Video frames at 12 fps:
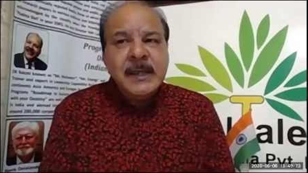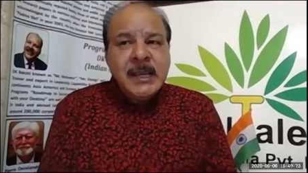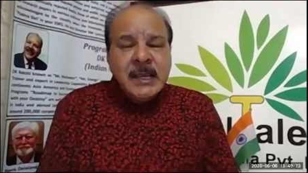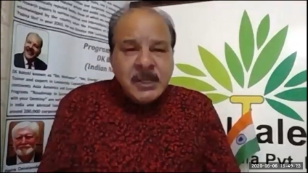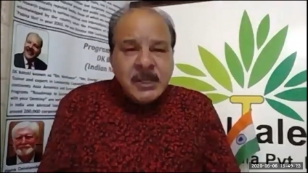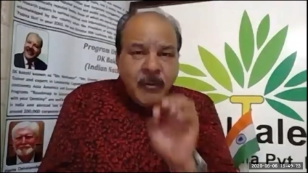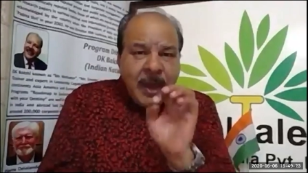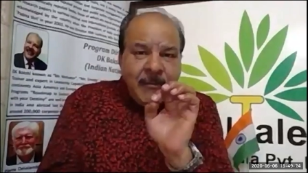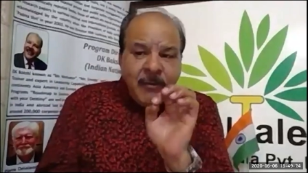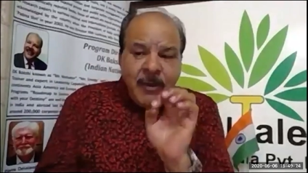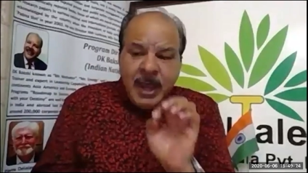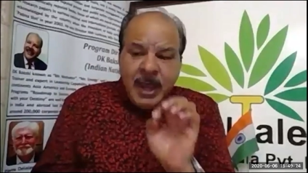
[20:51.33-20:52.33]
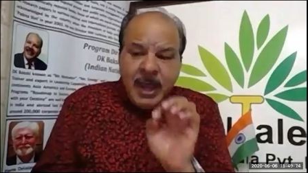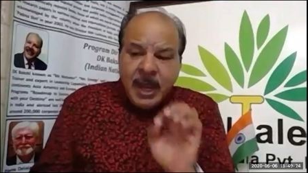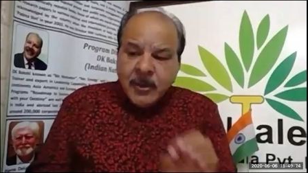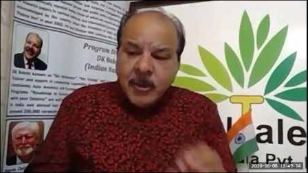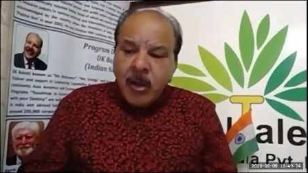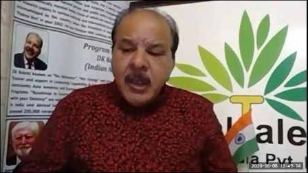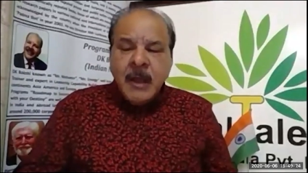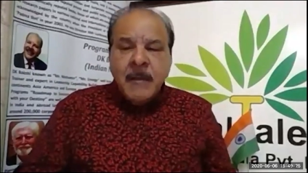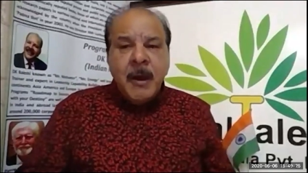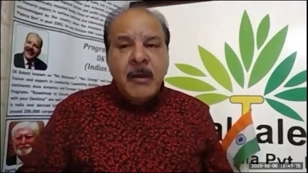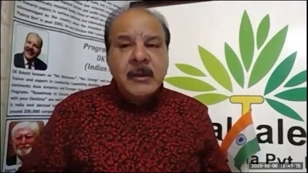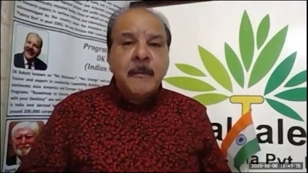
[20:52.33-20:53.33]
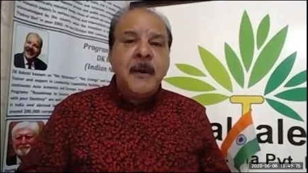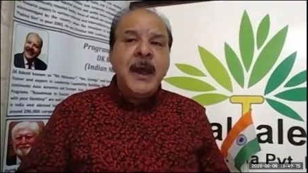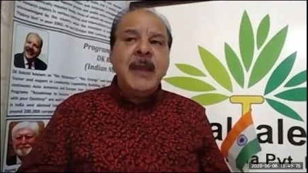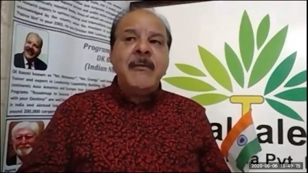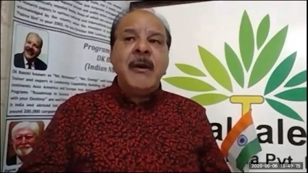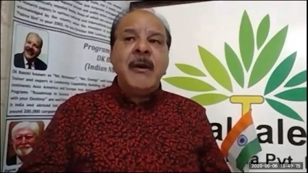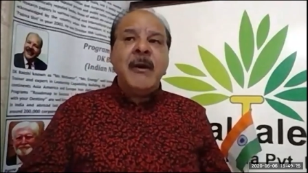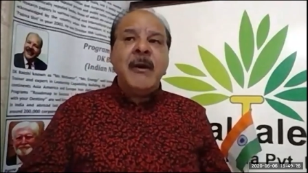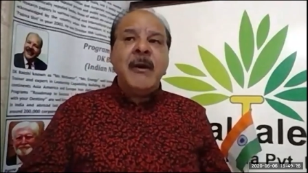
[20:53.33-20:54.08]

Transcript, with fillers: So when we are talking about the